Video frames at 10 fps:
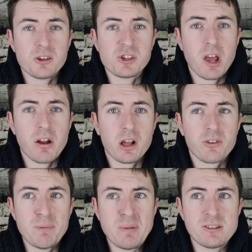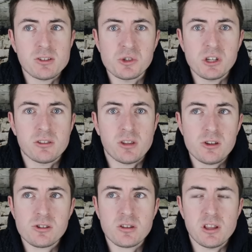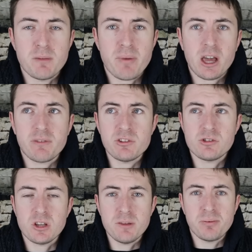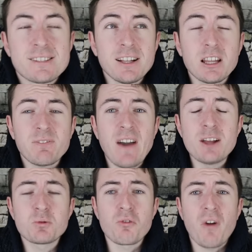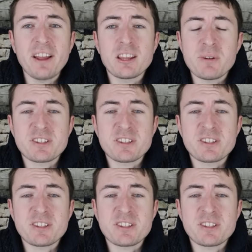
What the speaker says: to share a creepy sushi dish in the back of his Jeep? Celtic fans were right to be